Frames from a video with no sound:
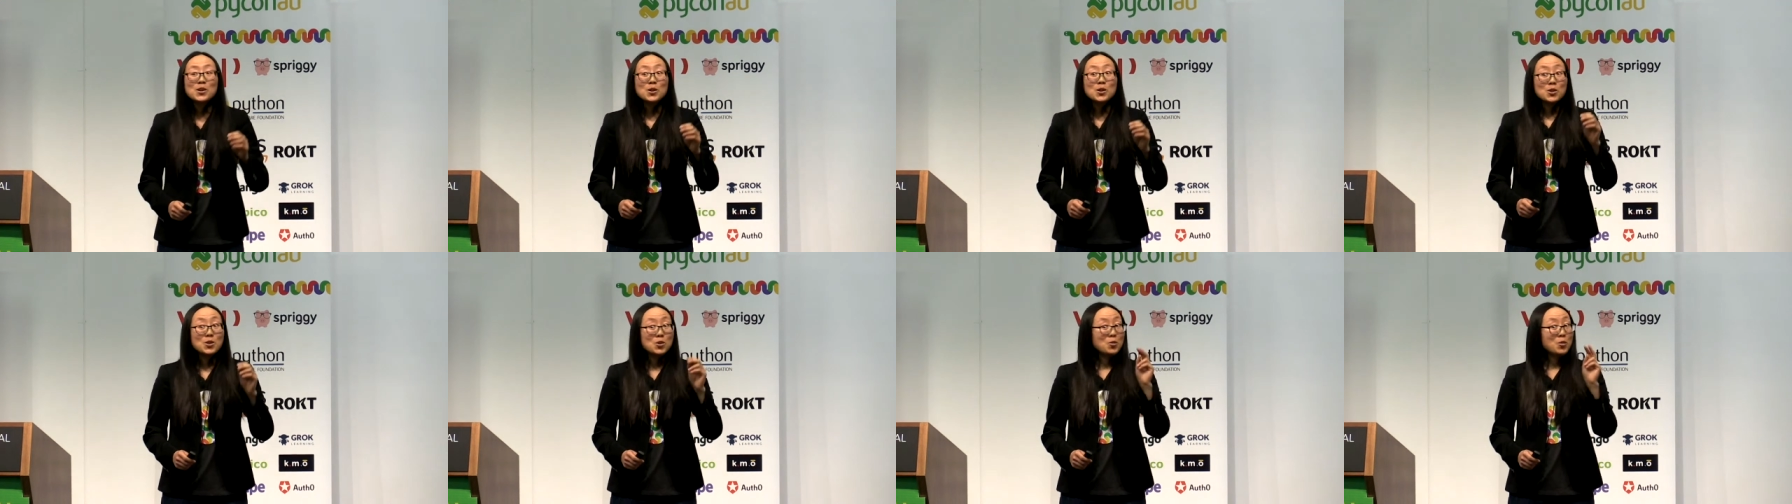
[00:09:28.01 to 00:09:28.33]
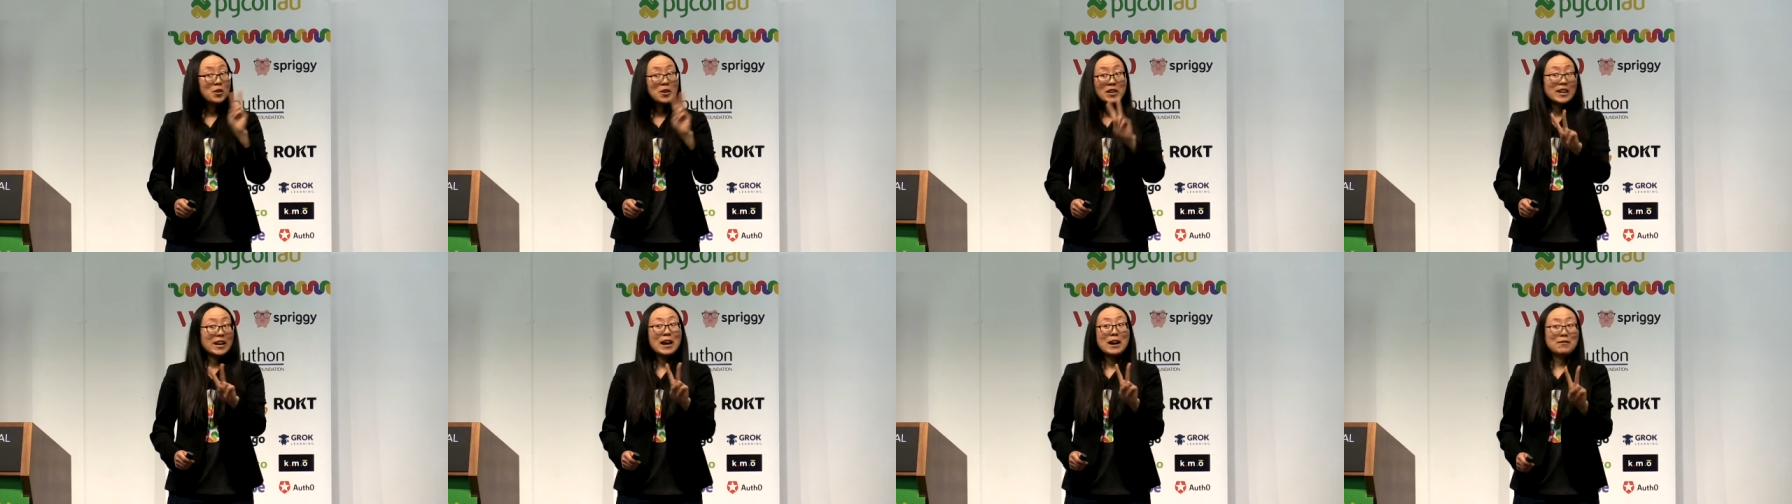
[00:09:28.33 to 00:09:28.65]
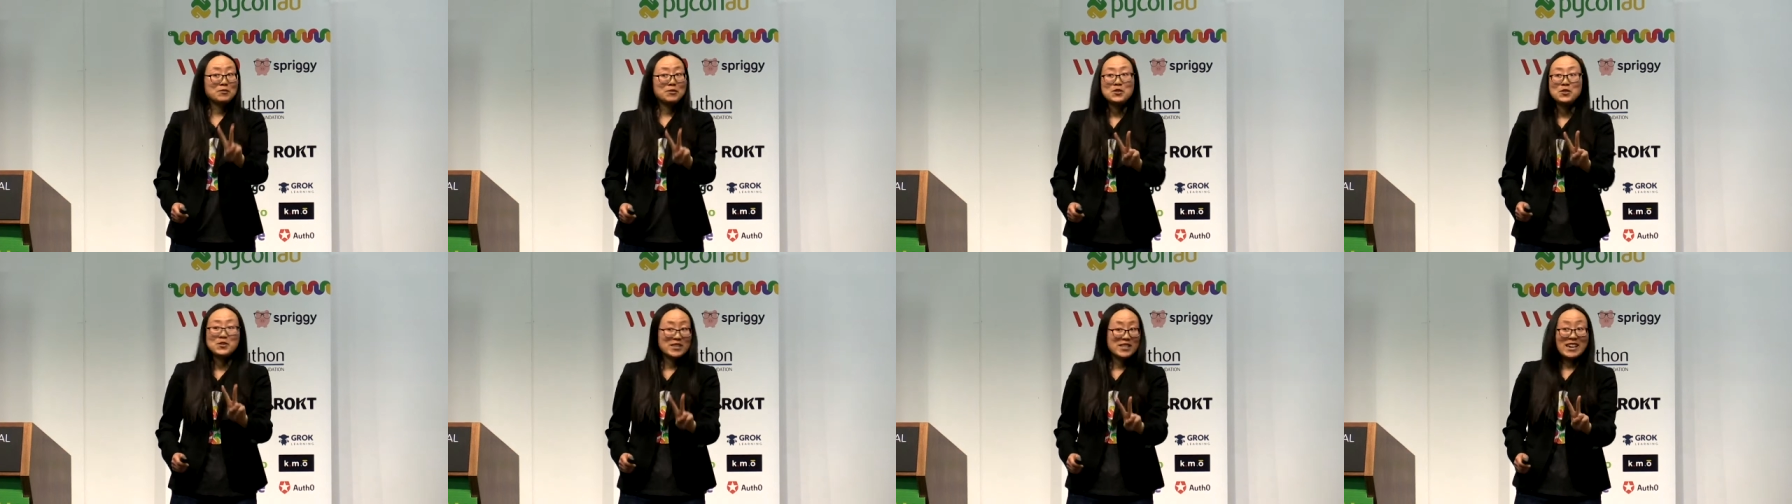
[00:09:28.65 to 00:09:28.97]
You only
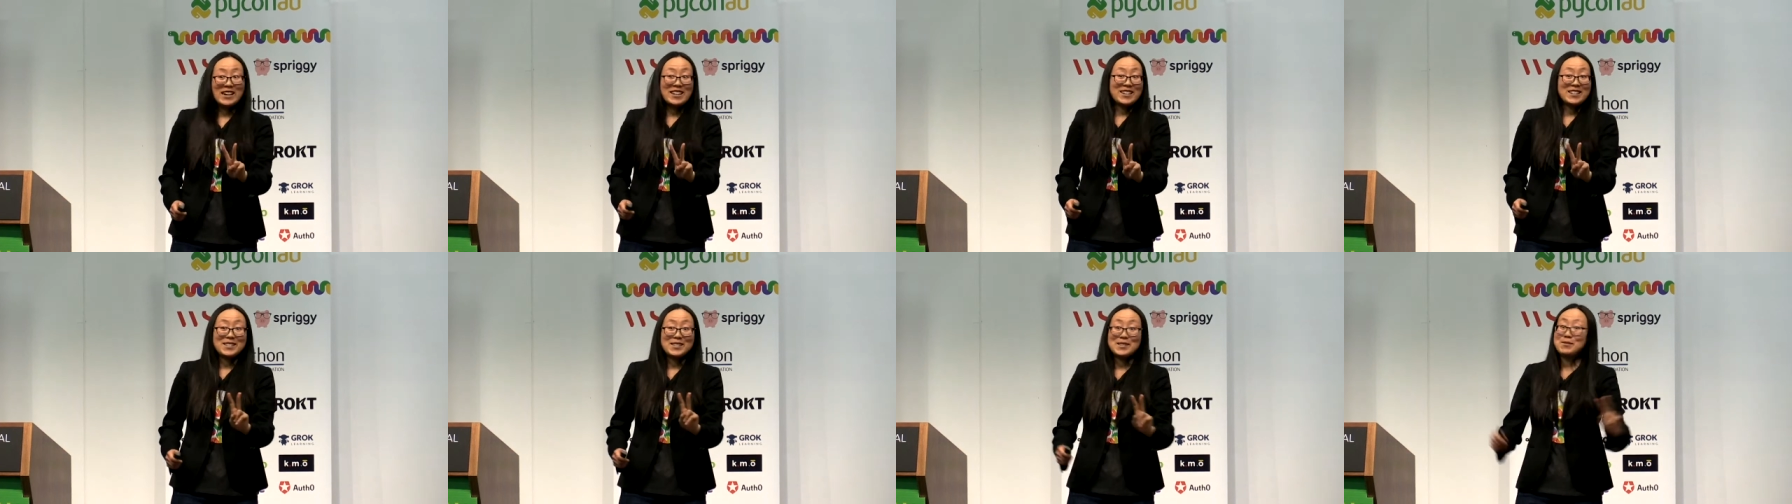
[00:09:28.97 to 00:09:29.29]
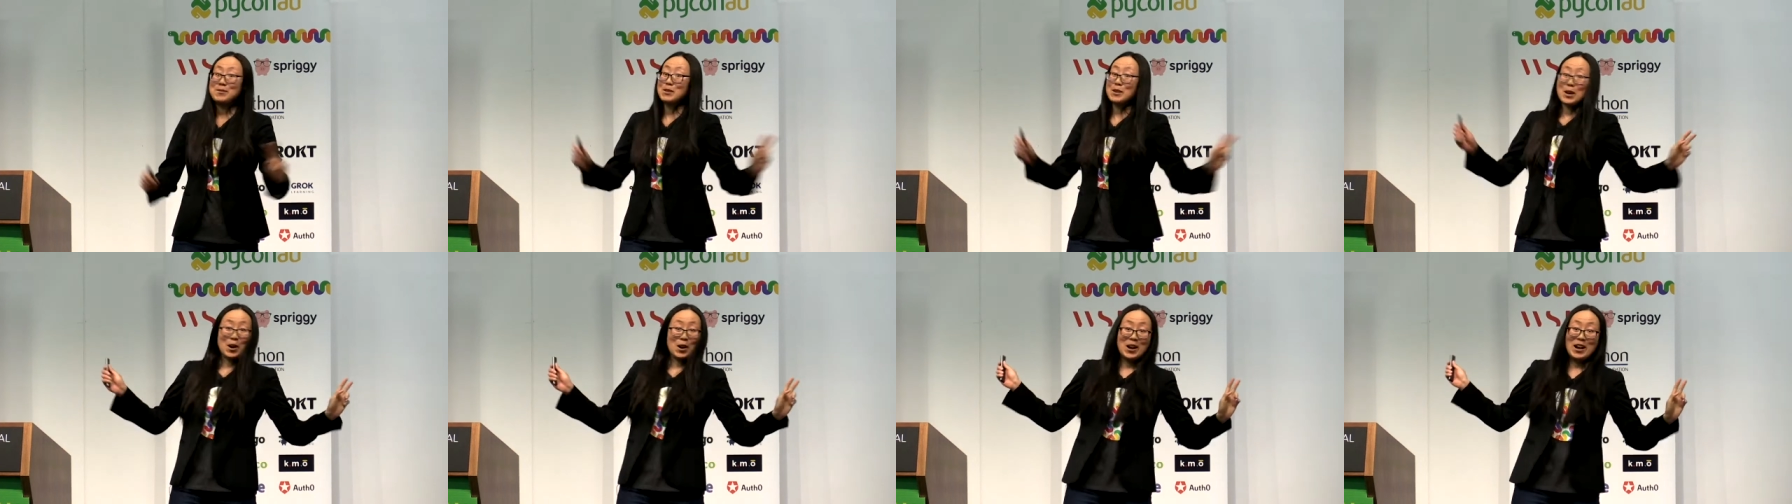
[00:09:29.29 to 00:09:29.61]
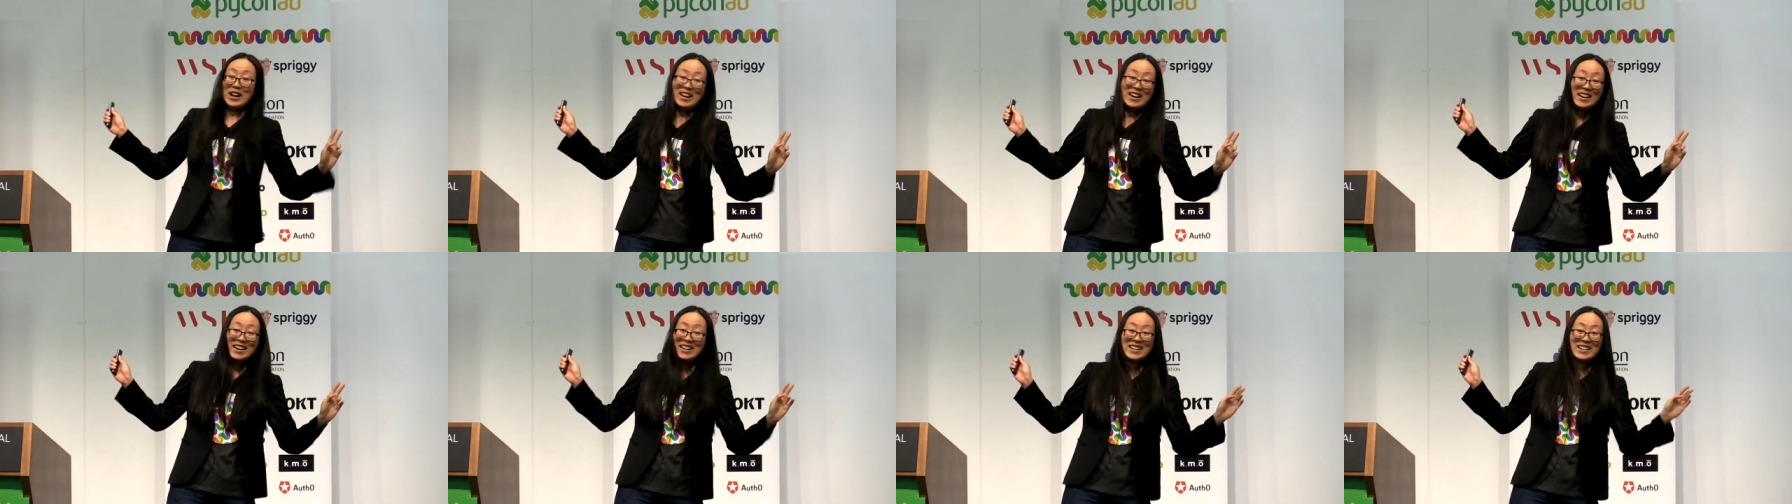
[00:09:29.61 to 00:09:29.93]
have two seconds, sorry.